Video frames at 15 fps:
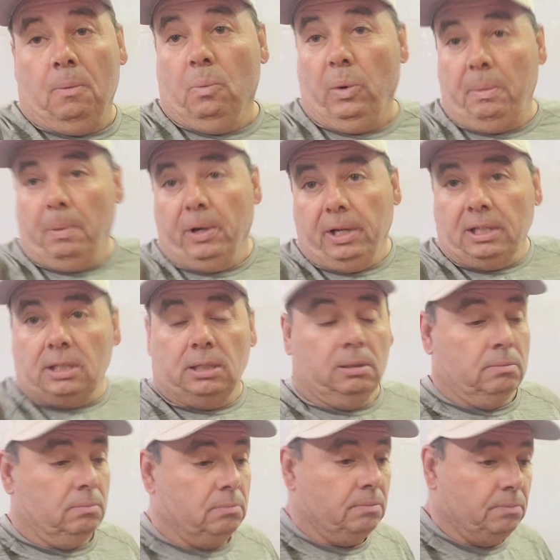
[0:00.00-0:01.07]

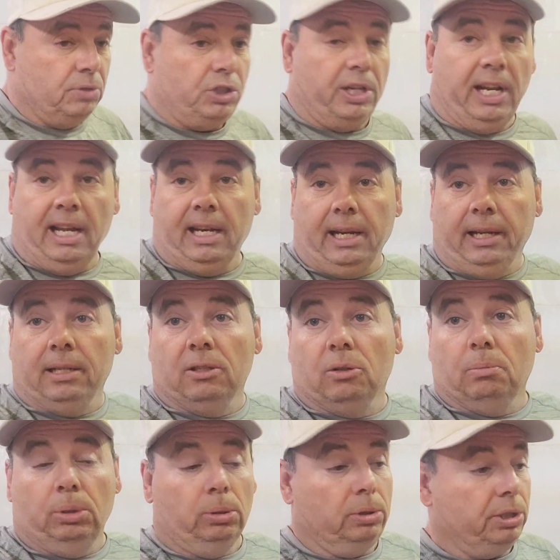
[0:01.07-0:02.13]
reproduction shenanigans or
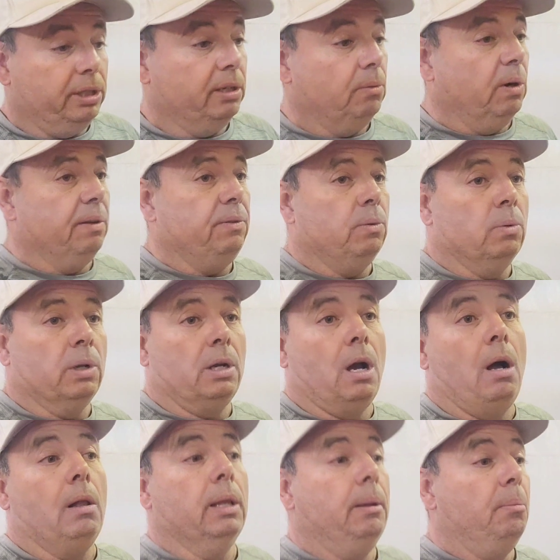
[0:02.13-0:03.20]
bullshit or whatever you want to
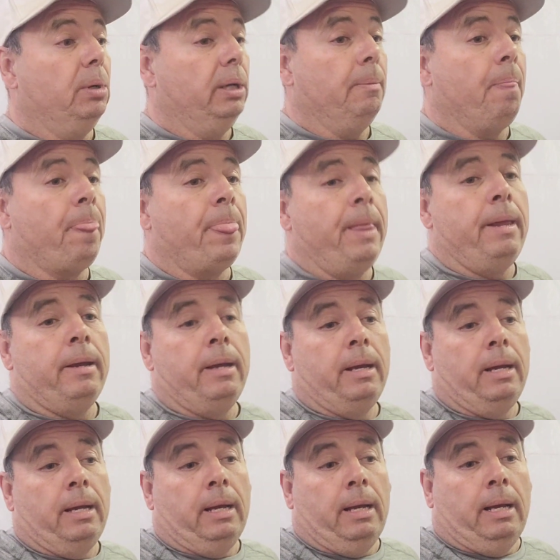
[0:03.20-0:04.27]
call it. But
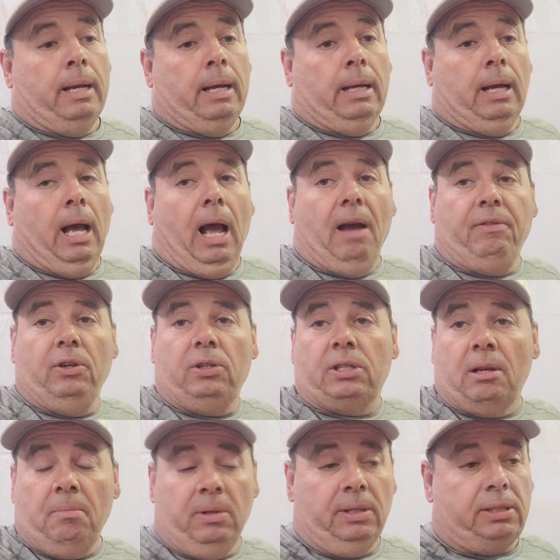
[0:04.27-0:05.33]
I've used
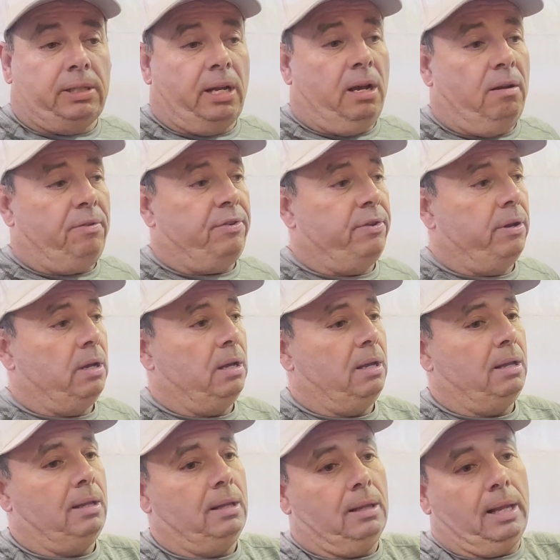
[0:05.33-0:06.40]
some of the stuff,
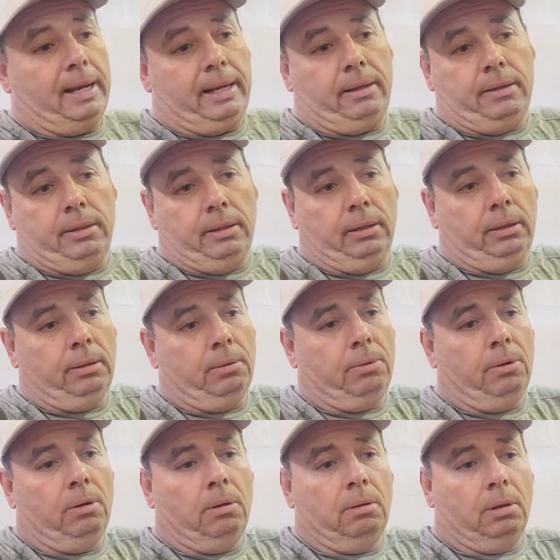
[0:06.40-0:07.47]
like the
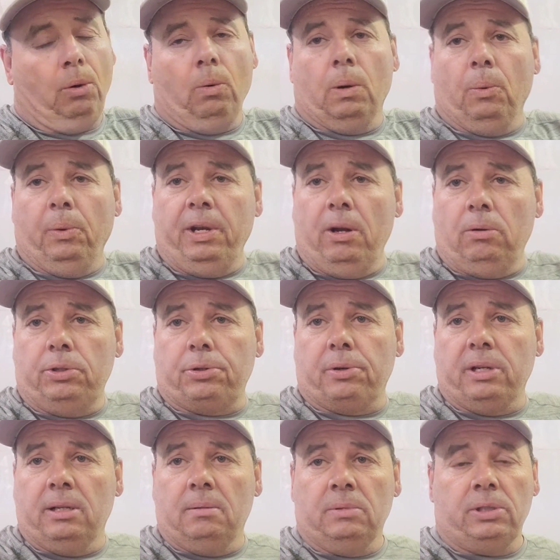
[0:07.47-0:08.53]
lower window
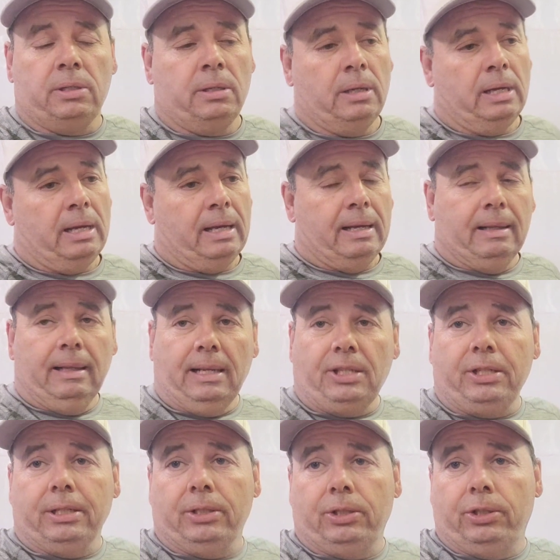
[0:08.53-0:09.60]
trims. That
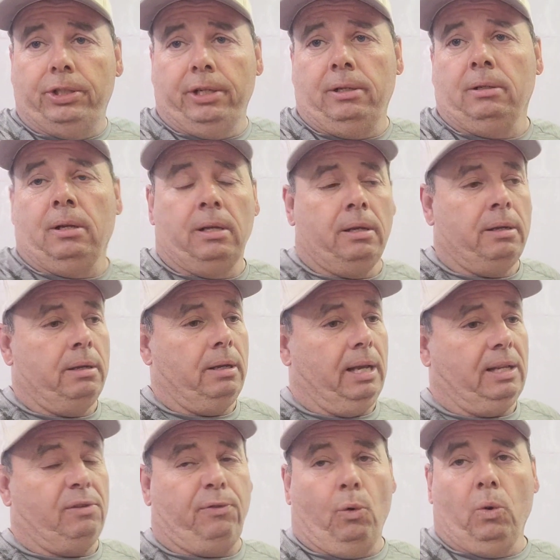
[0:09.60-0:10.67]
shit's junk.
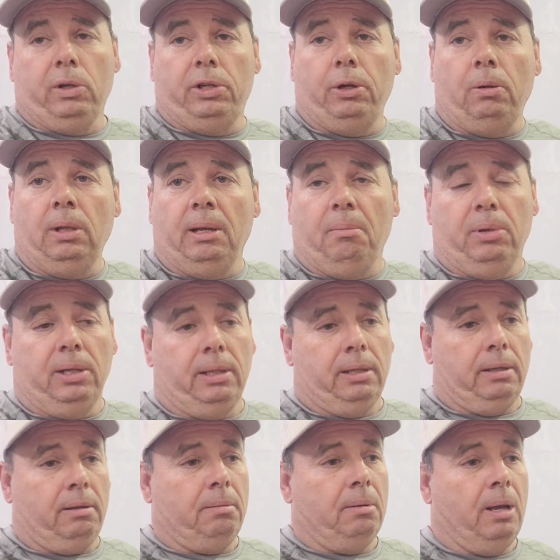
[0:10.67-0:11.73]
It's Ford tooling, but
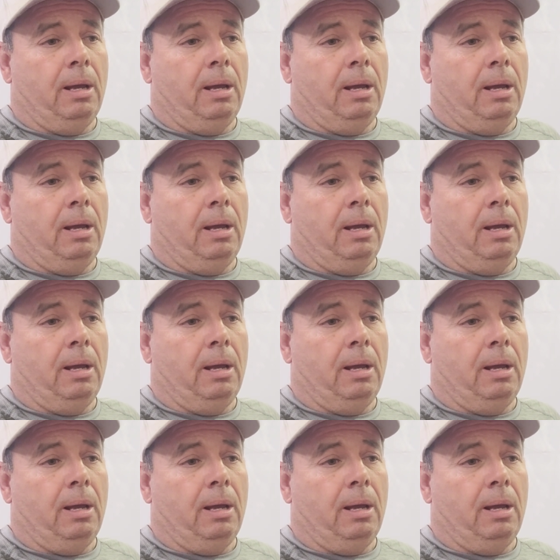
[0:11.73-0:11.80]
the